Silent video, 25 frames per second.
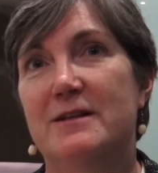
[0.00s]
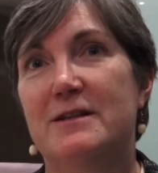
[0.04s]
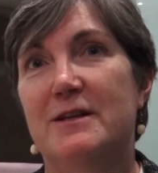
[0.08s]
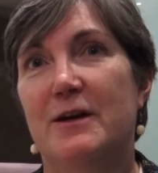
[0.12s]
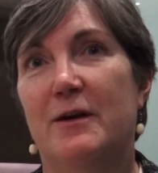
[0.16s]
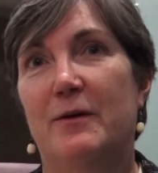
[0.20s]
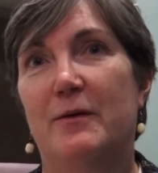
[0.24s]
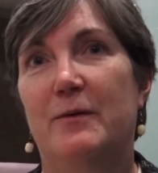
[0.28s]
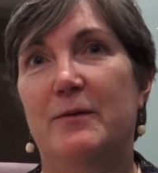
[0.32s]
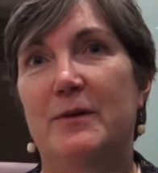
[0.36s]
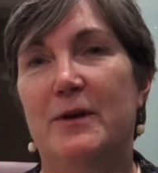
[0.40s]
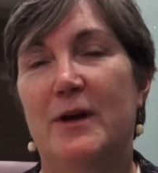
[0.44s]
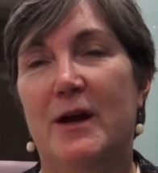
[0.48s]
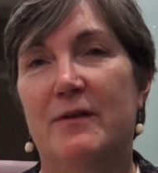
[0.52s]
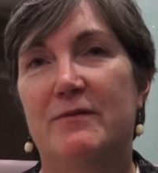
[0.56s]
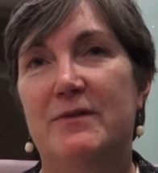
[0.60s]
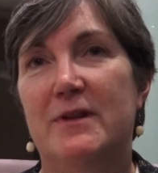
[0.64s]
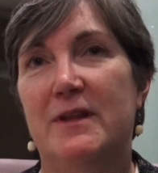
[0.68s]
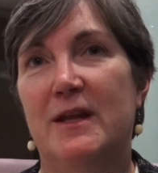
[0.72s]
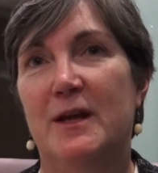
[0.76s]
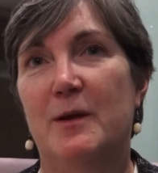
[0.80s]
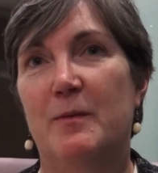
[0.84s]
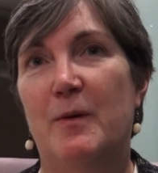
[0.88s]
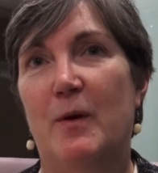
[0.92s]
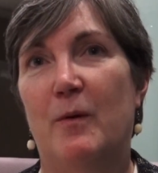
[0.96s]
So you have
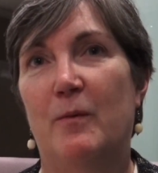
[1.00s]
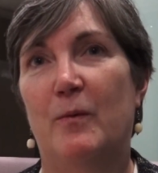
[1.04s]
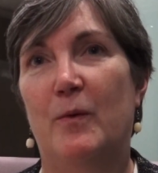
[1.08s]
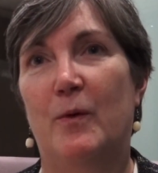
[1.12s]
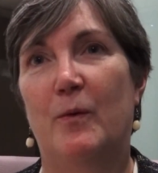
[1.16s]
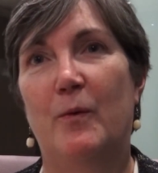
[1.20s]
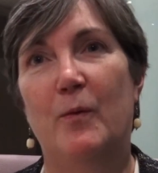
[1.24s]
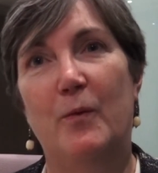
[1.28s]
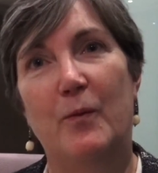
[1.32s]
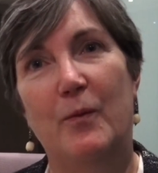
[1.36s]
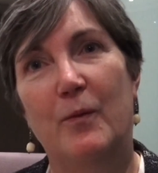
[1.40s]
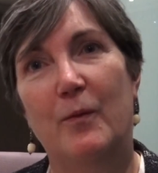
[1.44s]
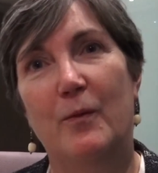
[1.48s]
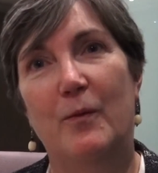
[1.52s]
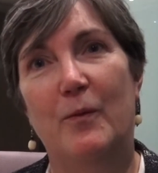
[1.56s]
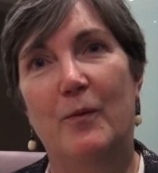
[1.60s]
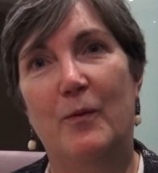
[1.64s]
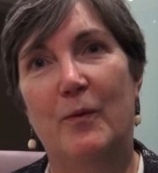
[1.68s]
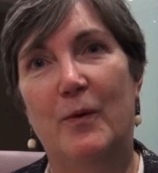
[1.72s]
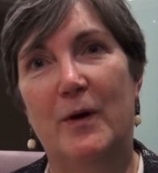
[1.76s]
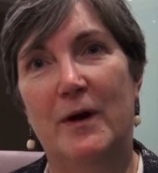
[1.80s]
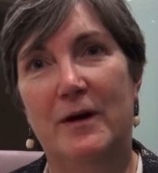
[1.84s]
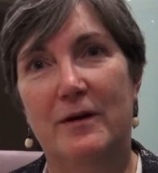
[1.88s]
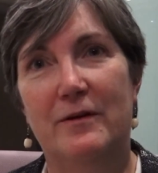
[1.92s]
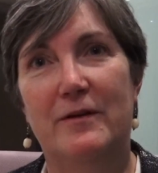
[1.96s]
to think about, well,
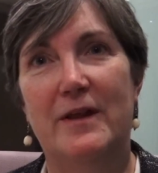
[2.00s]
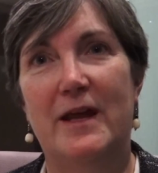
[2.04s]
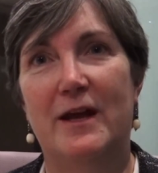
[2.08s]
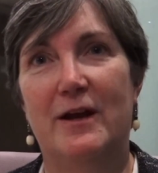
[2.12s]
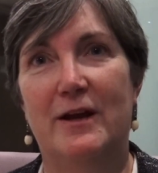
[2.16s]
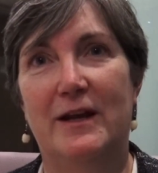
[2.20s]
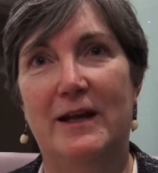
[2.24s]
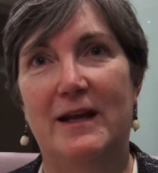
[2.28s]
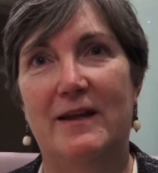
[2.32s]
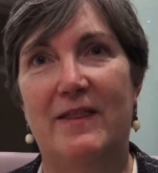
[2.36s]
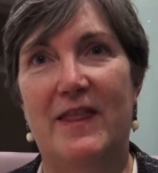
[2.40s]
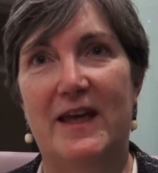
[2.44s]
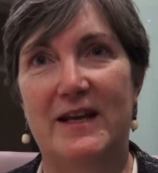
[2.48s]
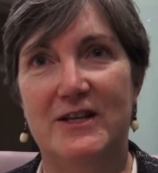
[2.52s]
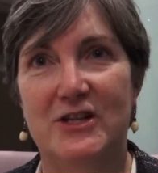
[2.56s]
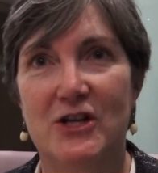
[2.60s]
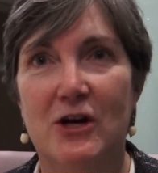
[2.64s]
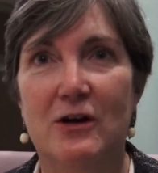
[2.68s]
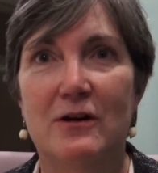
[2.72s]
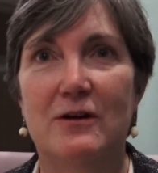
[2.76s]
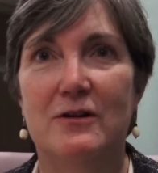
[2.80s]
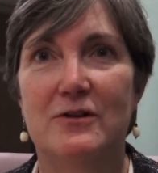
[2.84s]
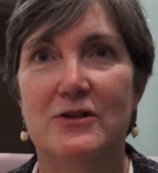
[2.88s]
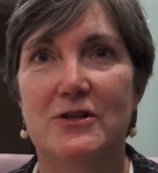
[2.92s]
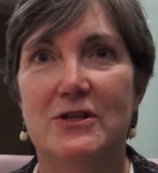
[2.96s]
where are they going to get that
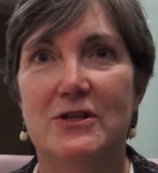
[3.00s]
charge?